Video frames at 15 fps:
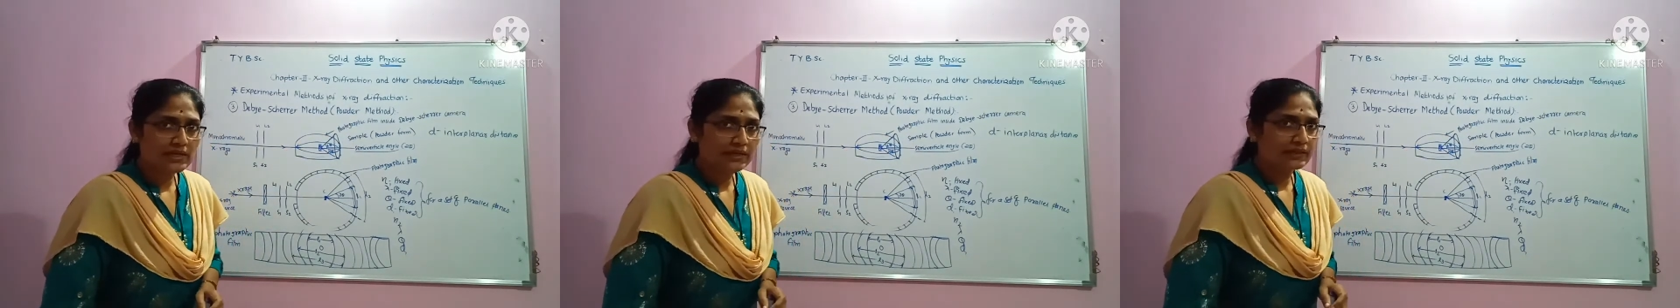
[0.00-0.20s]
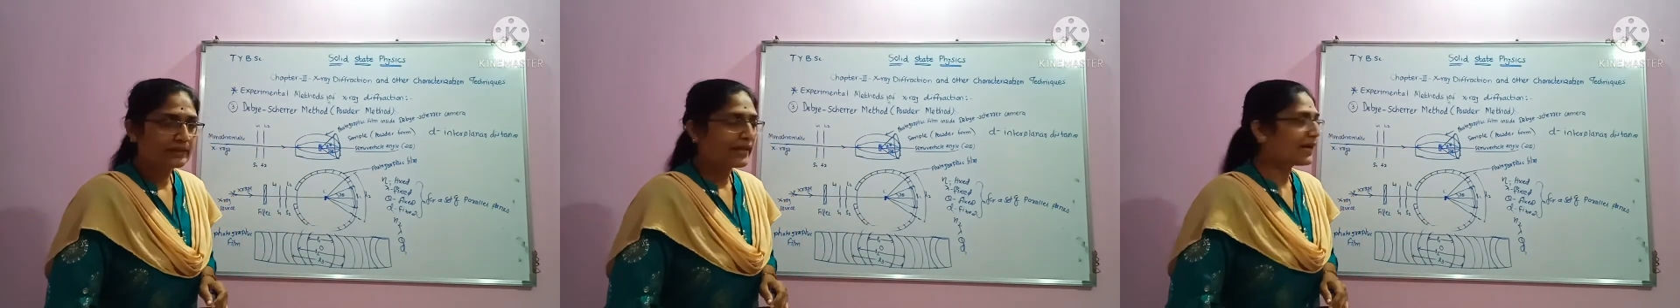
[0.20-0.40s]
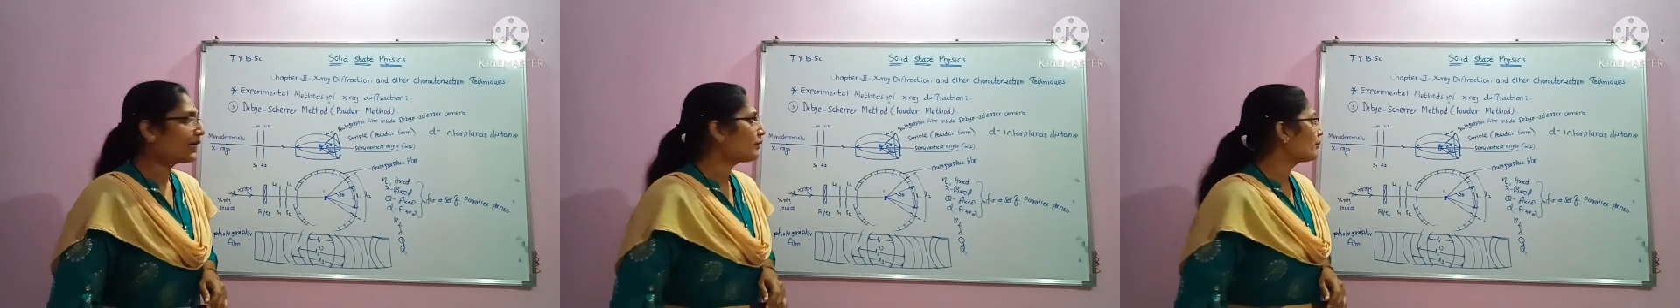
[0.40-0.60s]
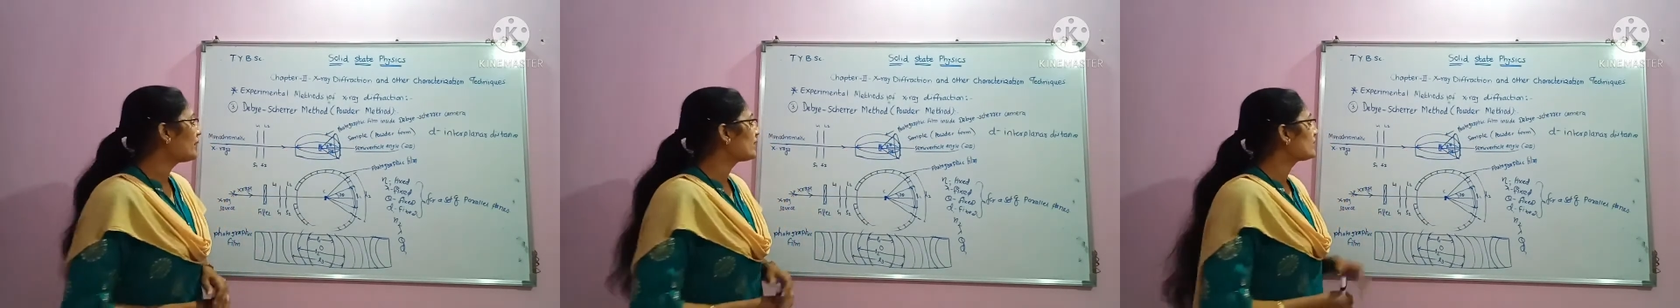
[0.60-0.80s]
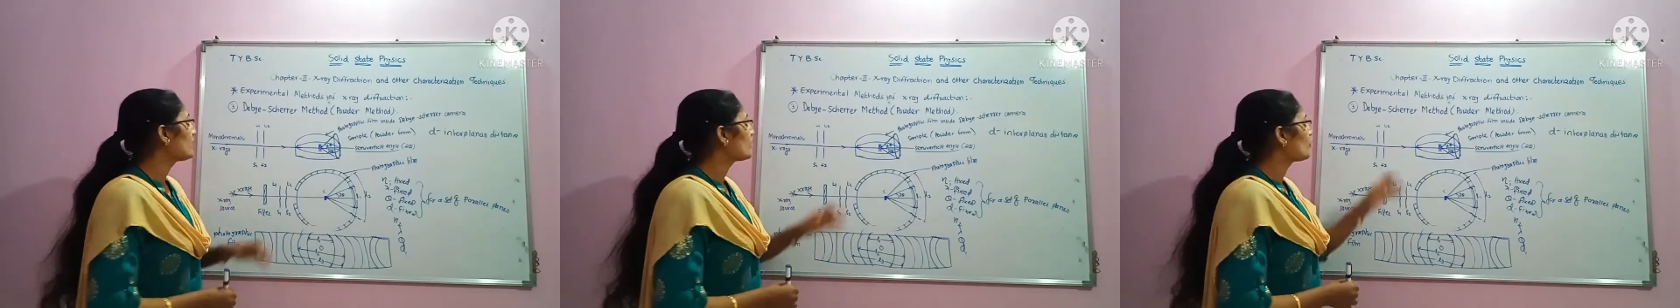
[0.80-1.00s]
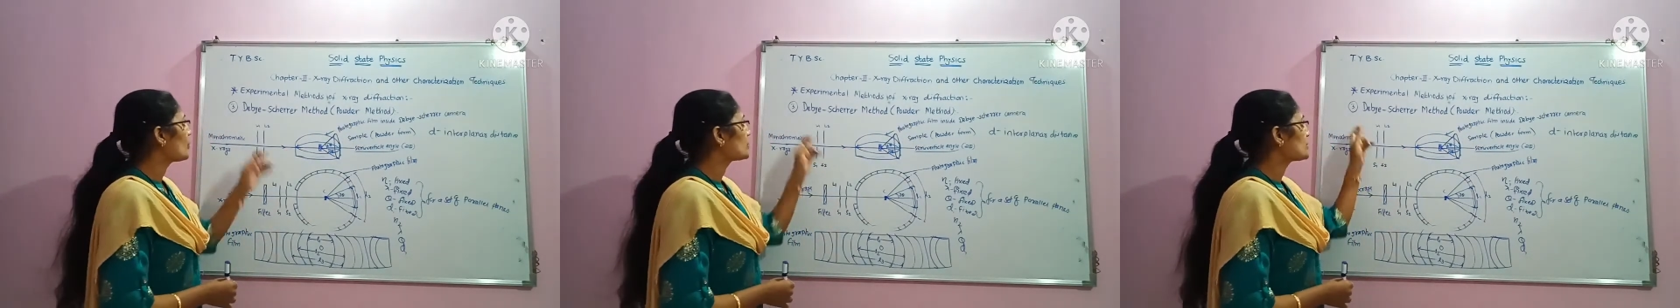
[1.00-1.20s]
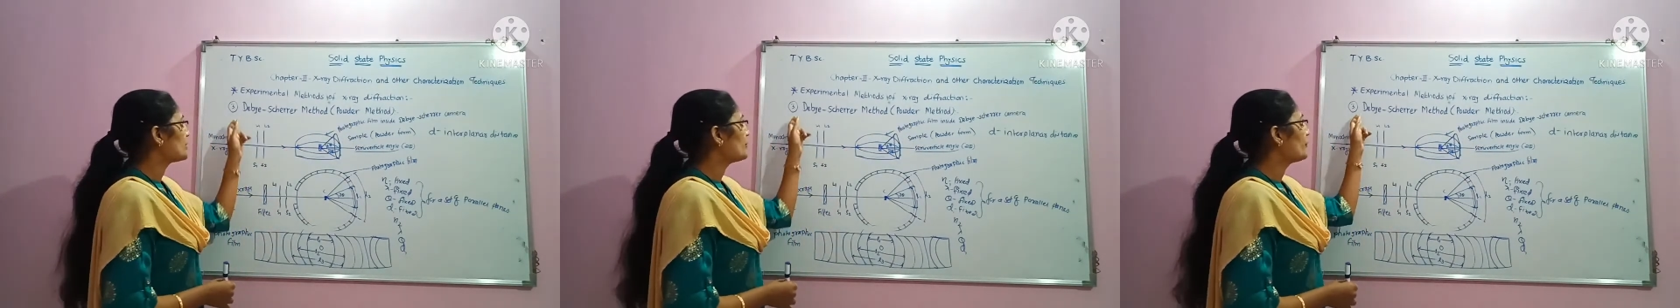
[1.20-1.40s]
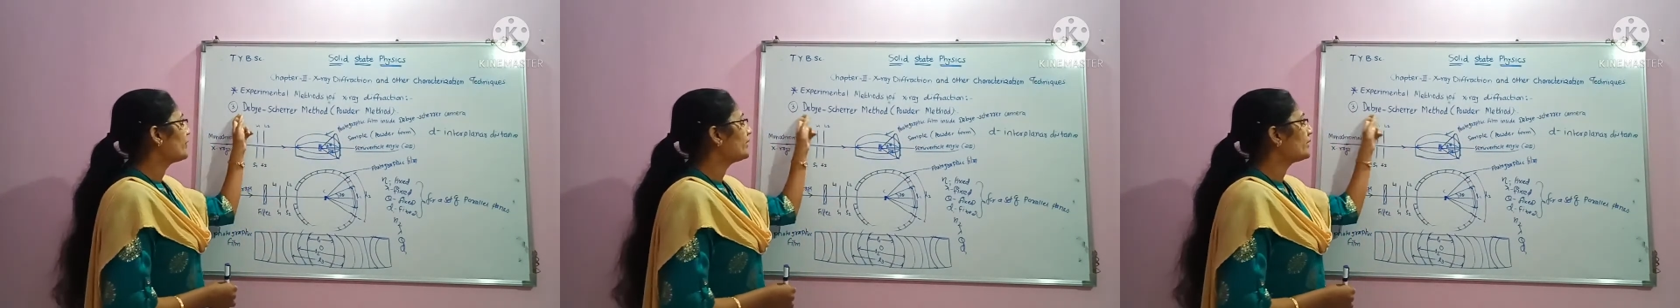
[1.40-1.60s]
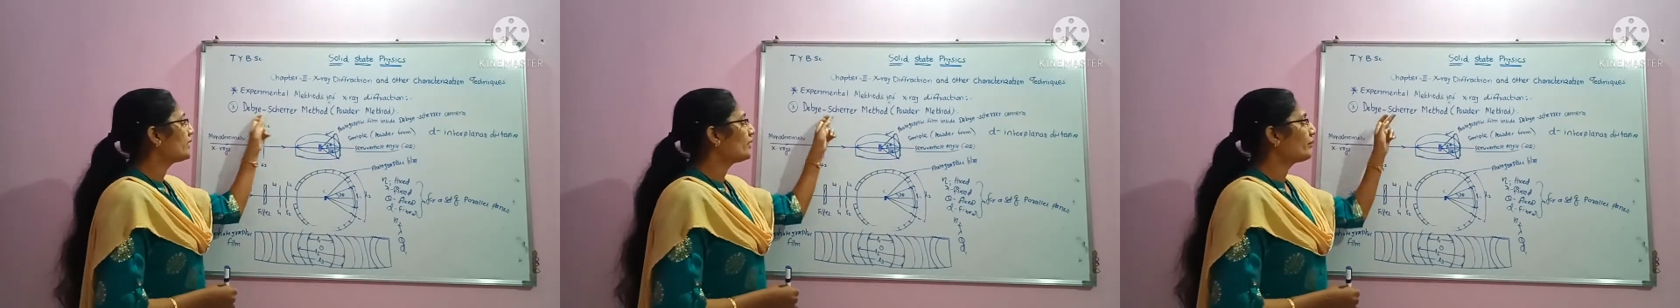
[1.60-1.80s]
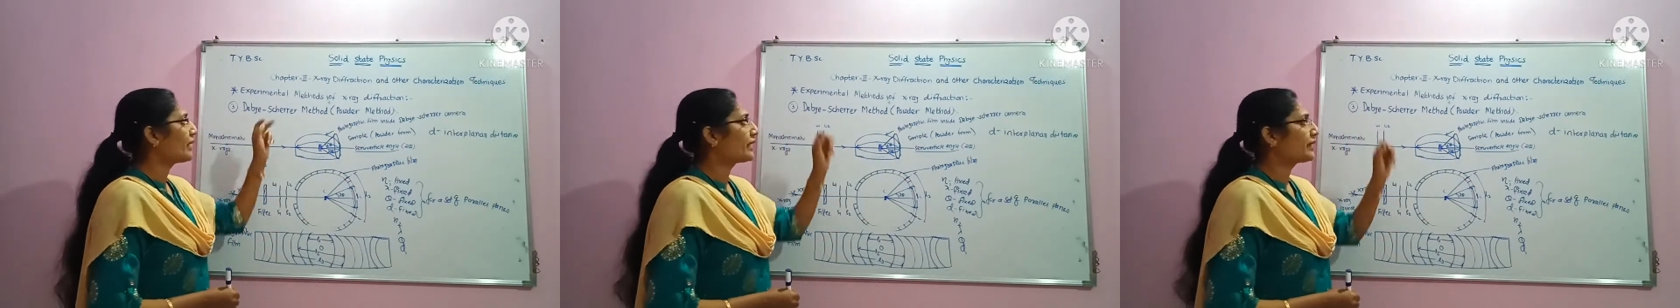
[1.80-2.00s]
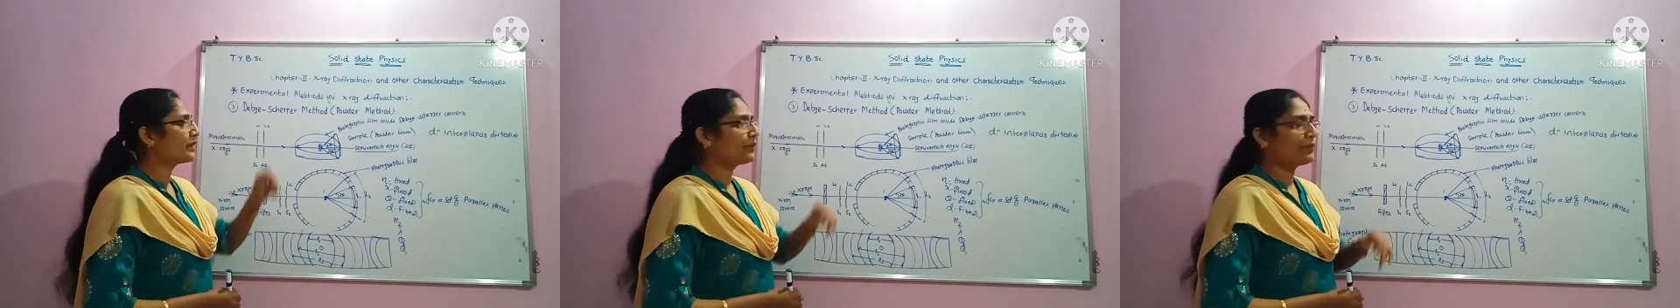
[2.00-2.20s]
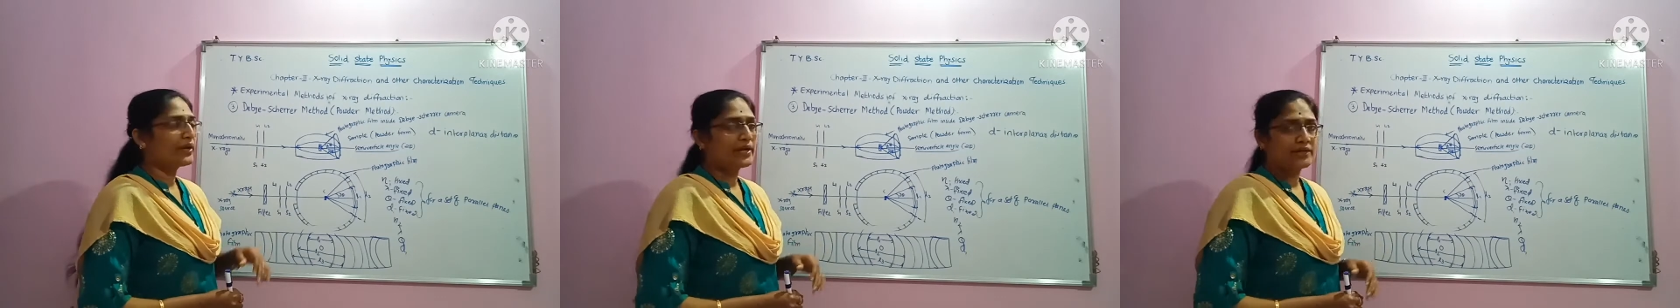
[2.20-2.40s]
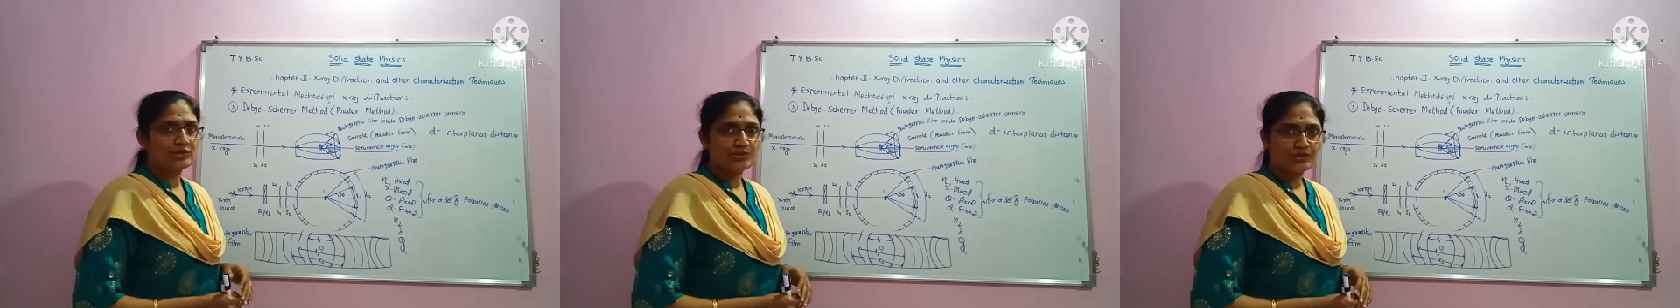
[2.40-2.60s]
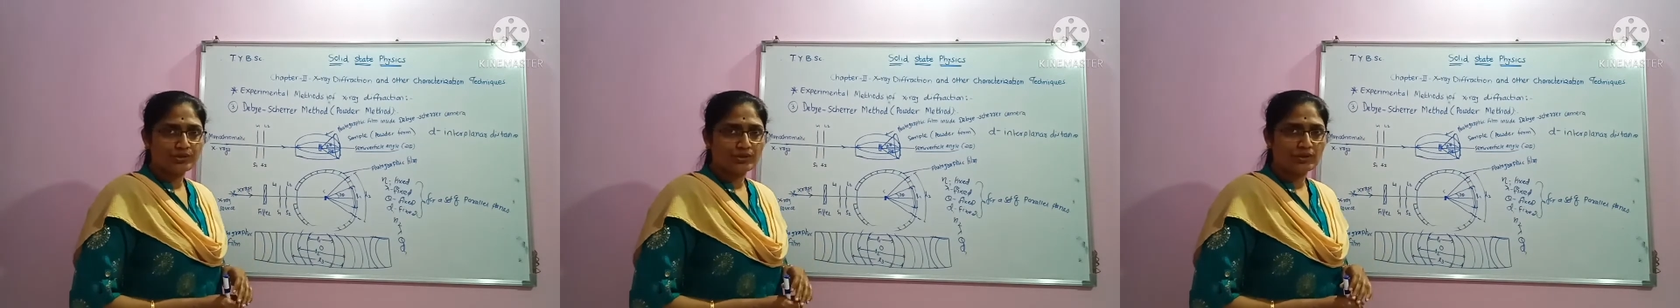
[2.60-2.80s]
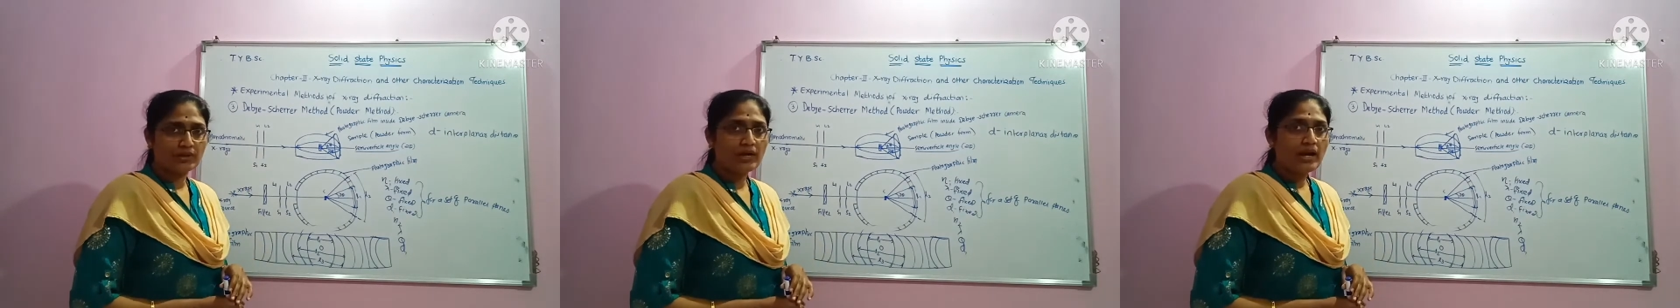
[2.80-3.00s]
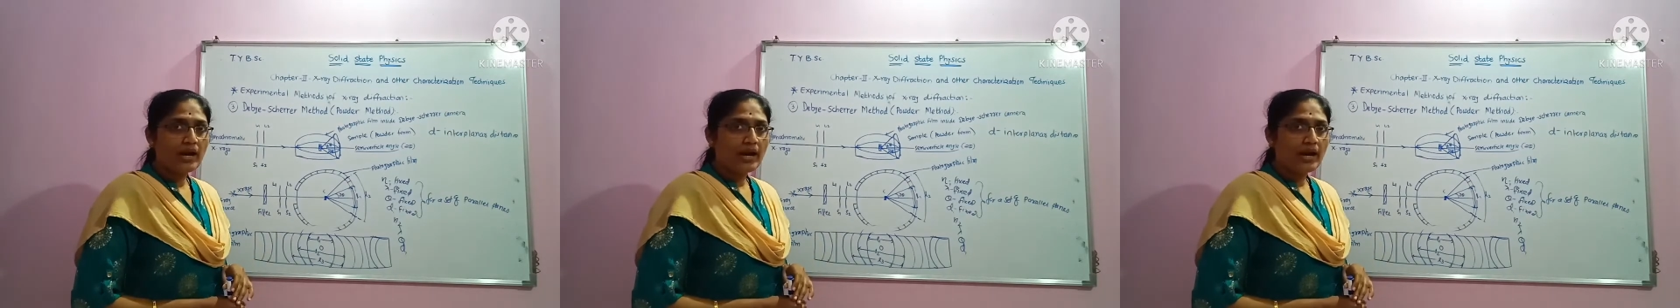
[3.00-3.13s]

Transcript: and that method was invented by Debye Scherrer,